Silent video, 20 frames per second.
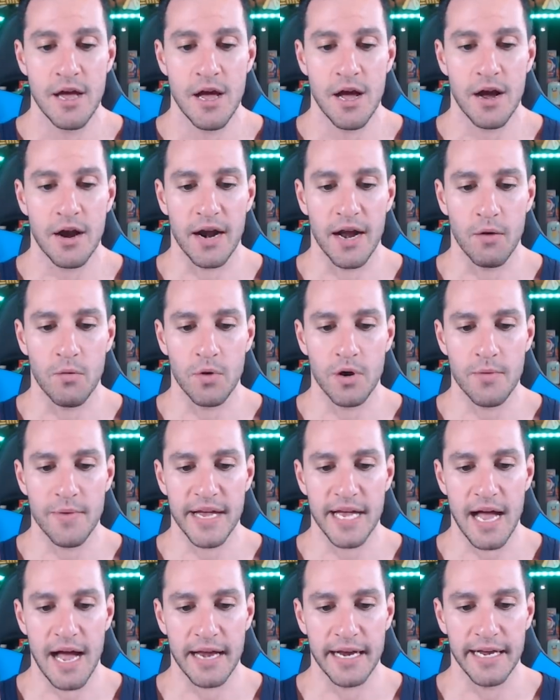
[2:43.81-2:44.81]
All right, what do we
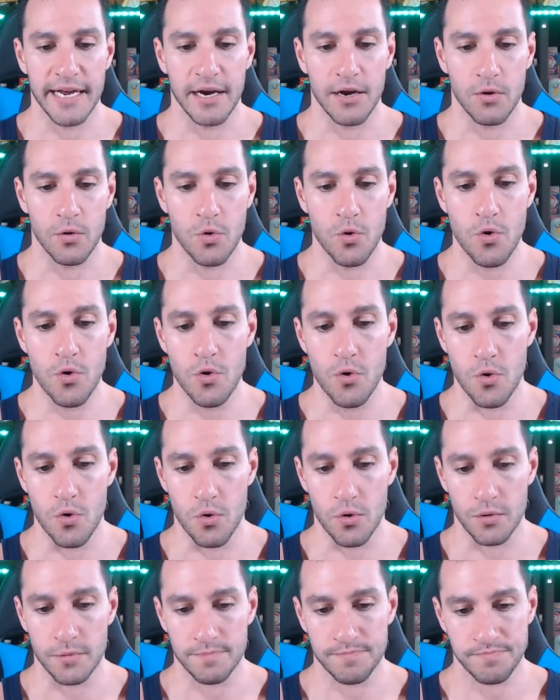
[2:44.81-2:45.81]
got here?
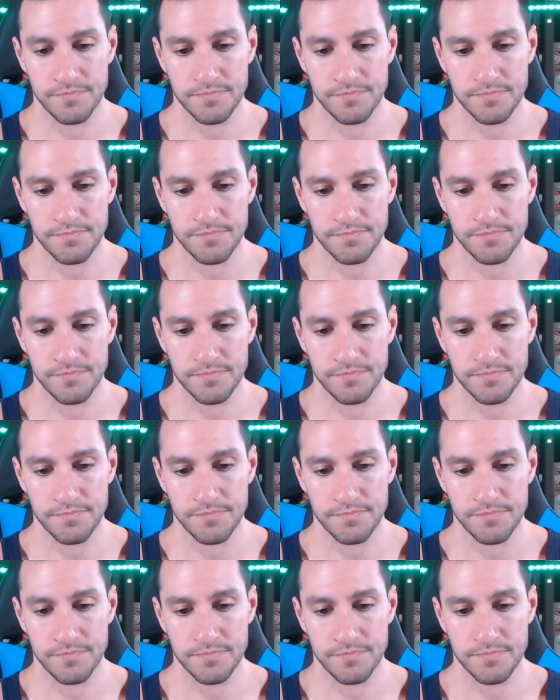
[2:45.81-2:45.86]
Ooh,